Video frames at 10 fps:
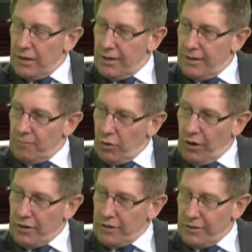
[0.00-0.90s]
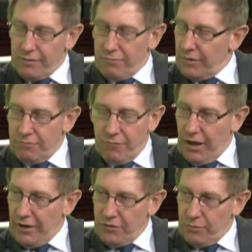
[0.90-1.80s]
Um, look, I think the, in
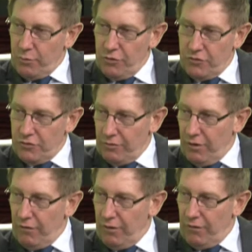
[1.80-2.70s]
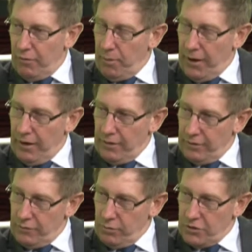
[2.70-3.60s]
relation to the merger of, of the
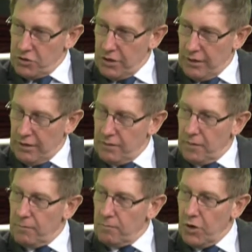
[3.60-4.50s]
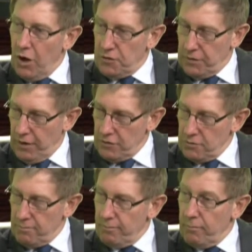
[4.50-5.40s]
parties, which uh, no
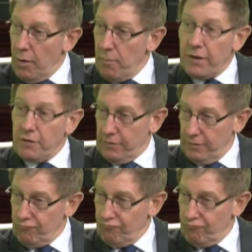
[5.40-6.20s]
such momentous